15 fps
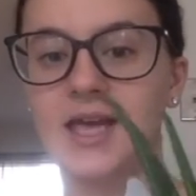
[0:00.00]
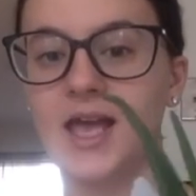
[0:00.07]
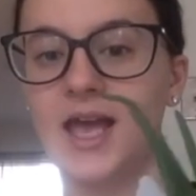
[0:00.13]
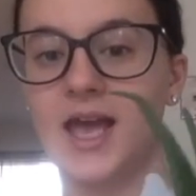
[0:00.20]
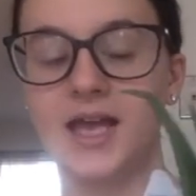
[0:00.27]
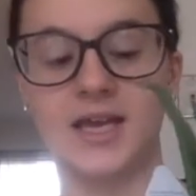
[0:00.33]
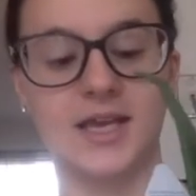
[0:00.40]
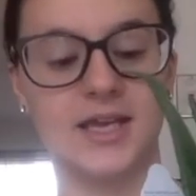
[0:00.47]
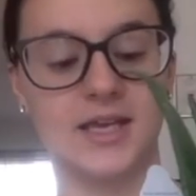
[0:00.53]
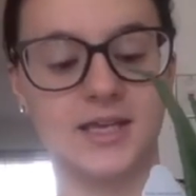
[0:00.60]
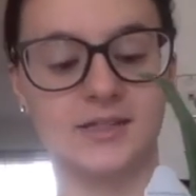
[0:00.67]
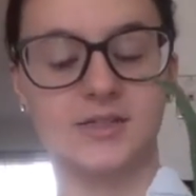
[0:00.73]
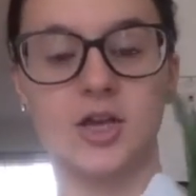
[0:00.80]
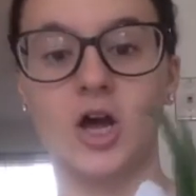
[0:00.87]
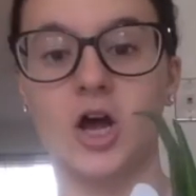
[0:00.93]
and it is
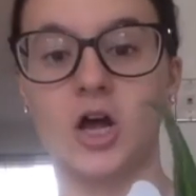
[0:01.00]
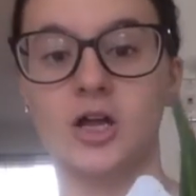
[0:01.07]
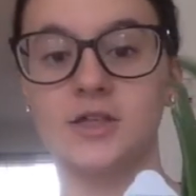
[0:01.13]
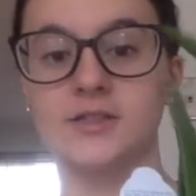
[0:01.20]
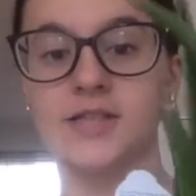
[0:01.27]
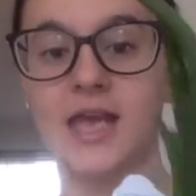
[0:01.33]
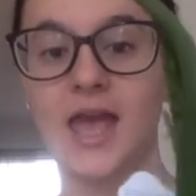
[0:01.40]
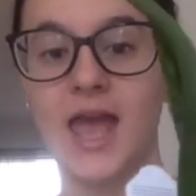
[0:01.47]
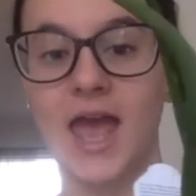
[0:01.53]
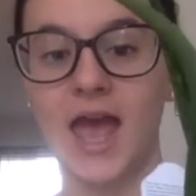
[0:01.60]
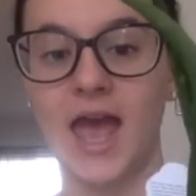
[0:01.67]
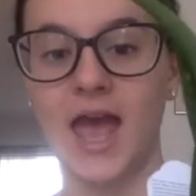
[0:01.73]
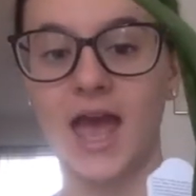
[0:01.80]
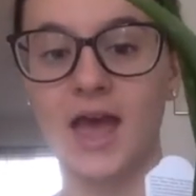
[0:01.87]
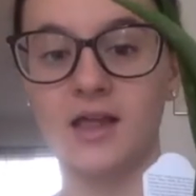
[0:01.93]
called
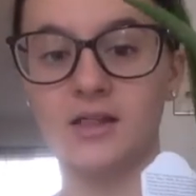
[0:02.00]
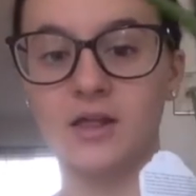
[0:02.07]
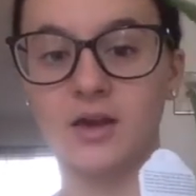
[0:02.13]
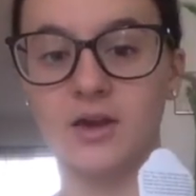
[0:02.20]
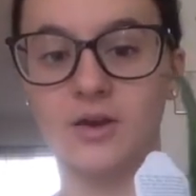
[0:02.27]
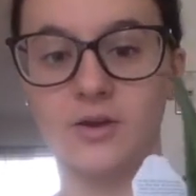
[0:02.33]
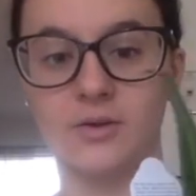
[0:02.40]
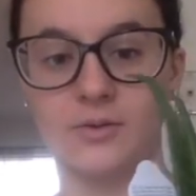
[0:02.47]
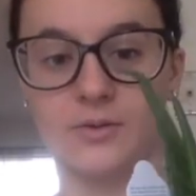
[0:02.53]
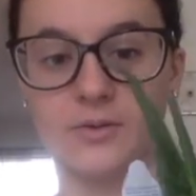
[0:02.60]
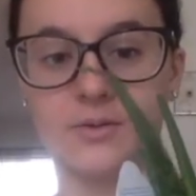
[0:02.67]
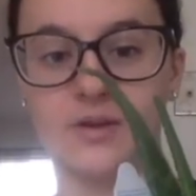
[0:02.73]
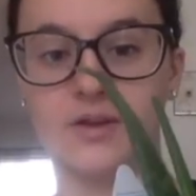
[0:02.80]
aloe.